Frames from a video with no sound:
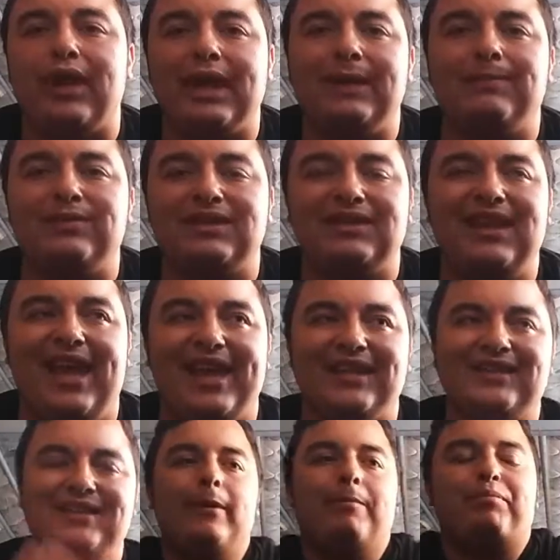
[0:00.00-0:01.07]
get
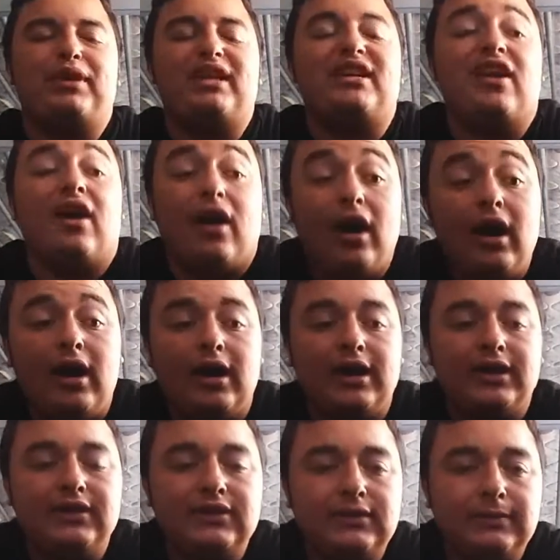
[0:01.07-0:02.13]
upset
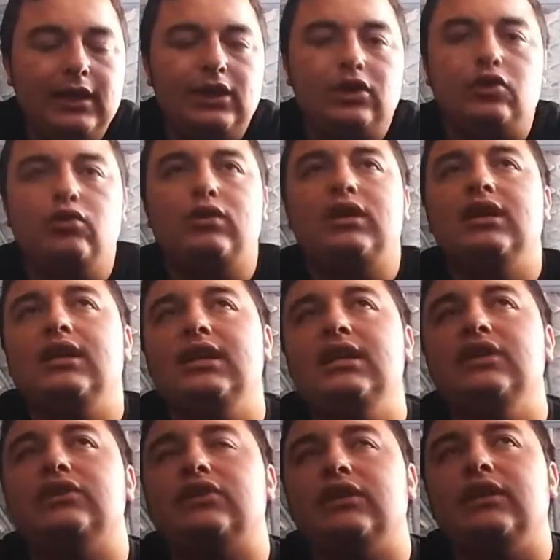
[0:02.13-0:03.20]
because you could
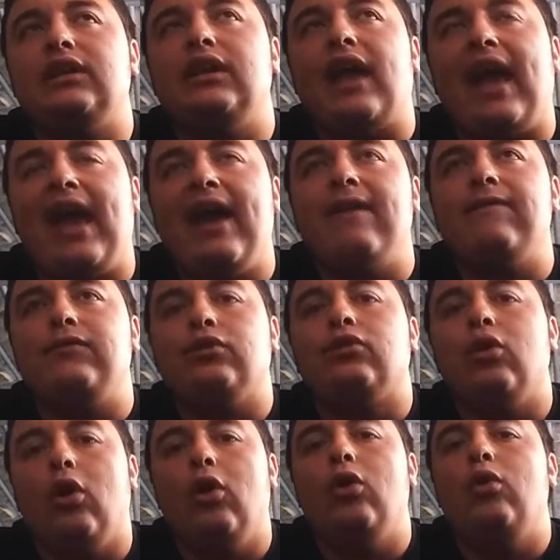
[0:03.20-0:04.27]
easily have
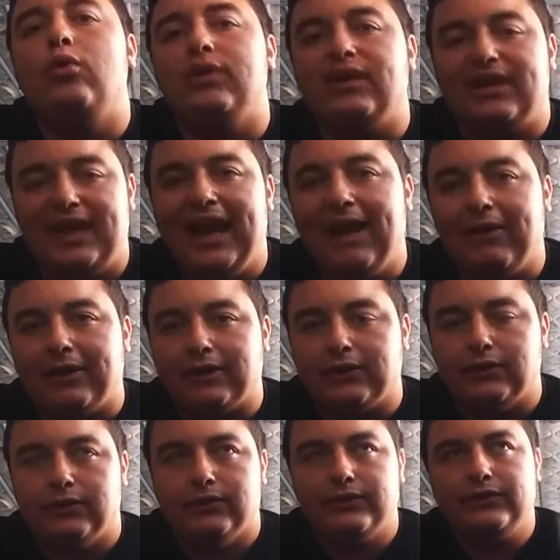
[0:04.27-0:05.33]
your own
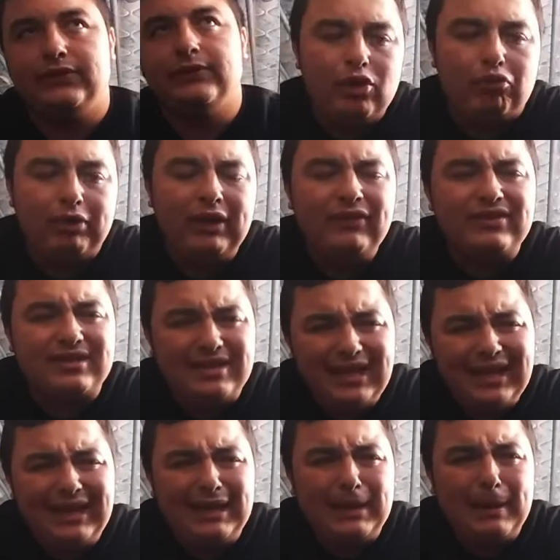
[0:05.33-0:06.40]
characters. We've
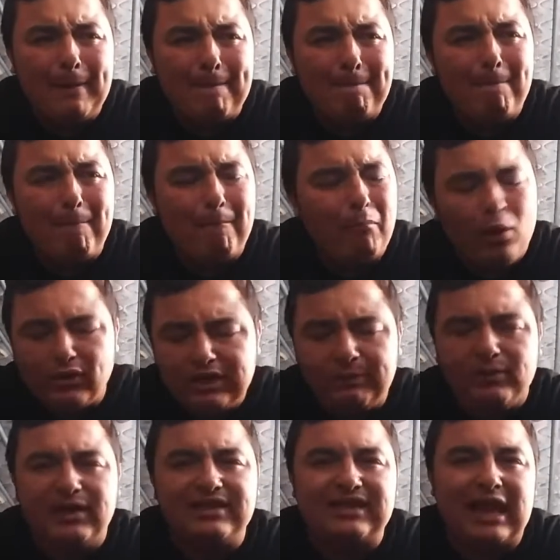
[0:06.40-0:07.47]
seen
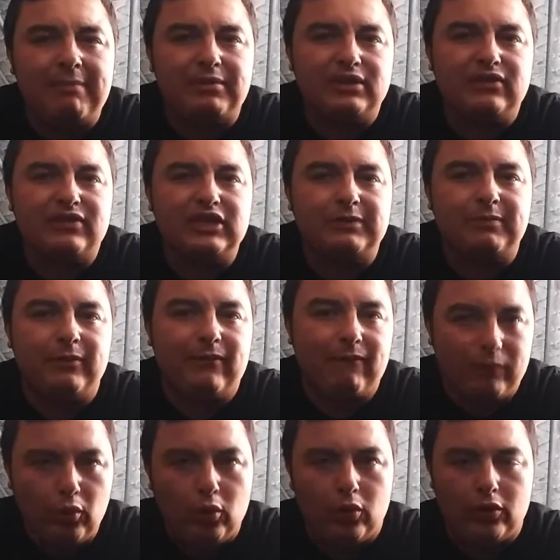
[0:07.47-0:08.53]
multiple examples of this
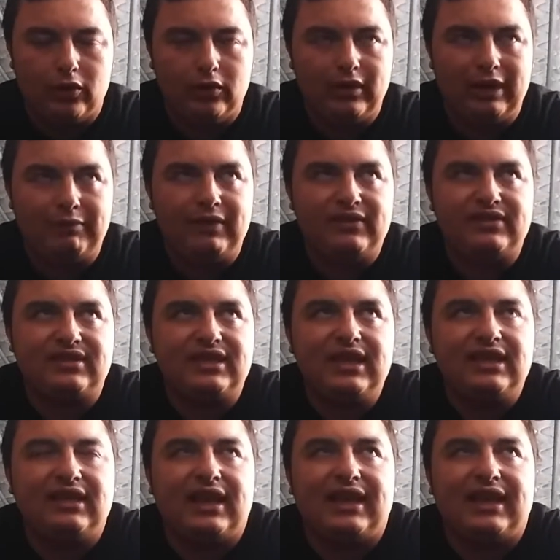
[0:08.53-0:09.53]
before. We've seen